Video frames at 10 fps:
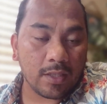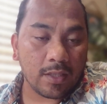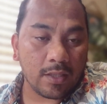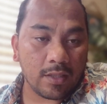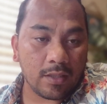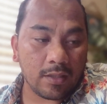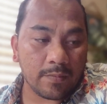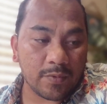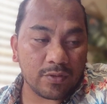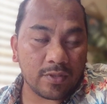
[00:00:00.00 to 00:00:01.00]

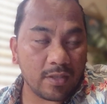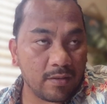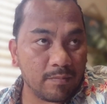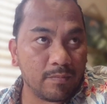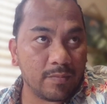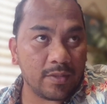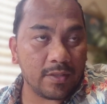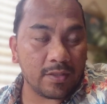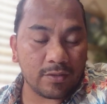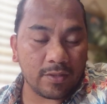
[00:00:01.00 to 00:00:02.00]
to come
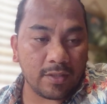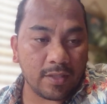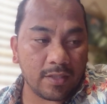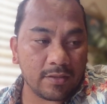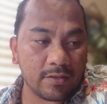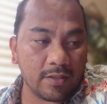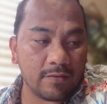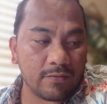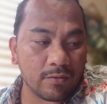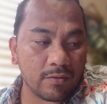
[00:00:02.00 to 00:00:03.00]
here to the United
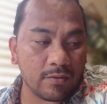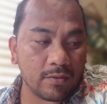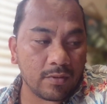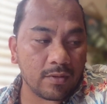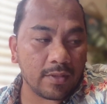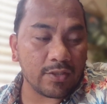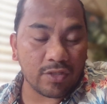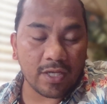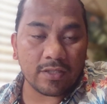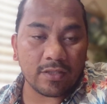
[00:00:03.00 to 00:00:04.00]
States for
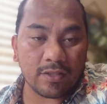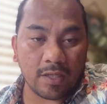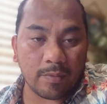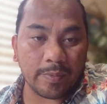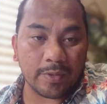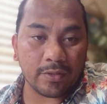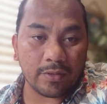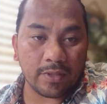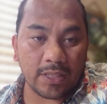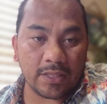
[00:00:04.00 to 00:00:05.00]
education, job
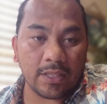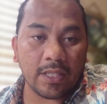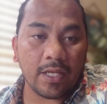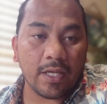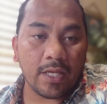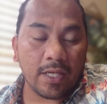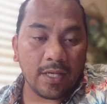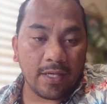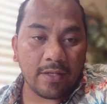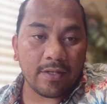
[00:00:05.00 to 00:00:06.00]
opportunities,
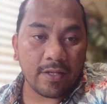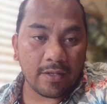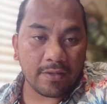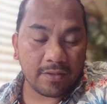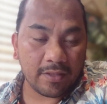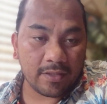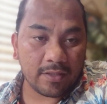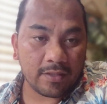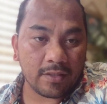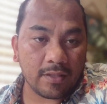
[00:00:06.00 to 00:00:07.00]
and
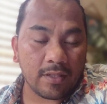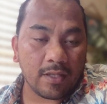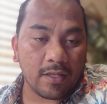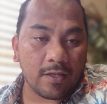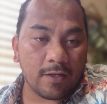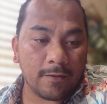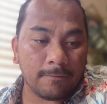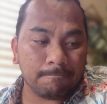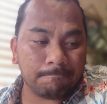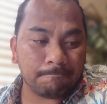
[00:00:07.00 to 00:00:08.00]
healthcare.
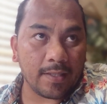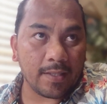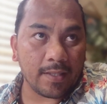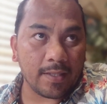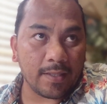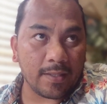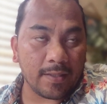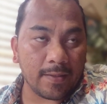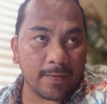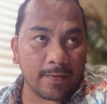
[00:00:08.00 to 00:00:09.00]
Um, and
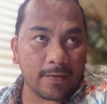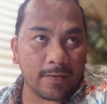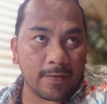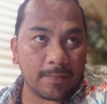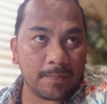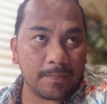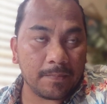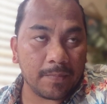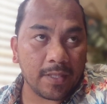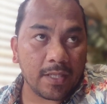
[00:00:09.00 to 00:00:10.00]
then,
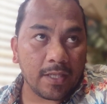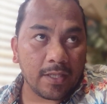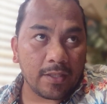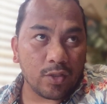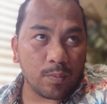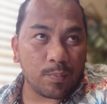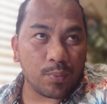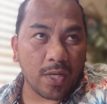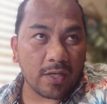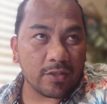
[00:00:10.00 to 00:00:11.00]

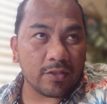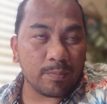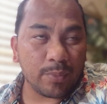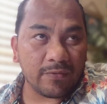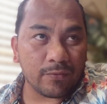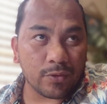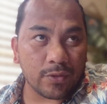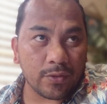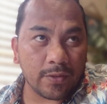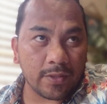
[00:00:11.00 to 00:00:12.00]

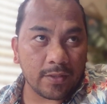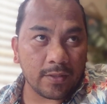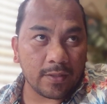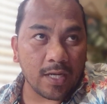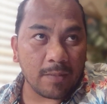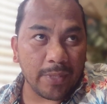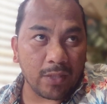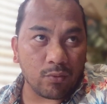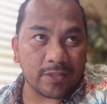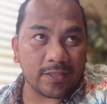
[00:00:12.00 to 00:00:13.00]
before the
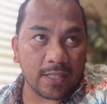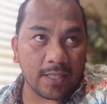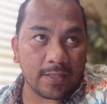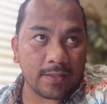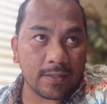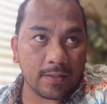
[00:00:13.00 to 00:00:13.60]
compact was signed,